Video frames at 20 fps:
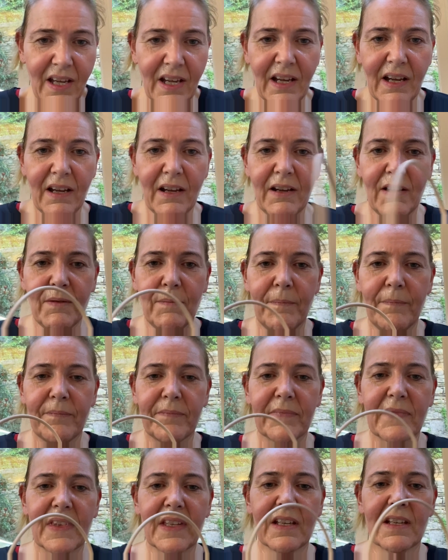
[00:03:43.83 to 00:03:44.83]
are.
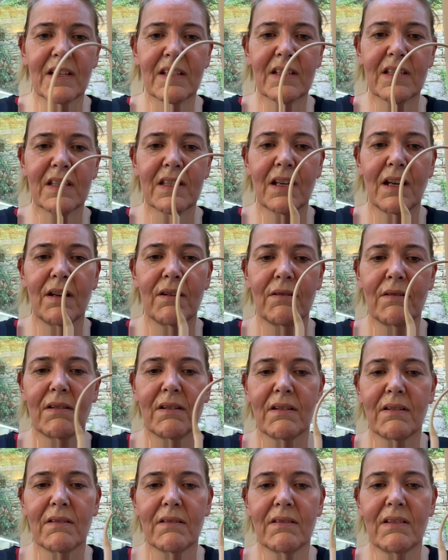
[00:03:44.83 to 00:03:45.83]
So
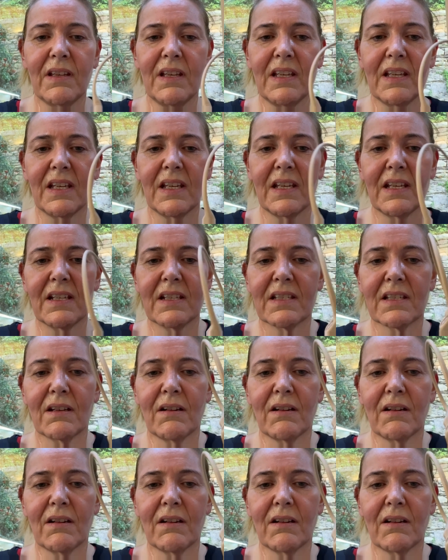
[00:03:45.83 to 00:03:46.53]
these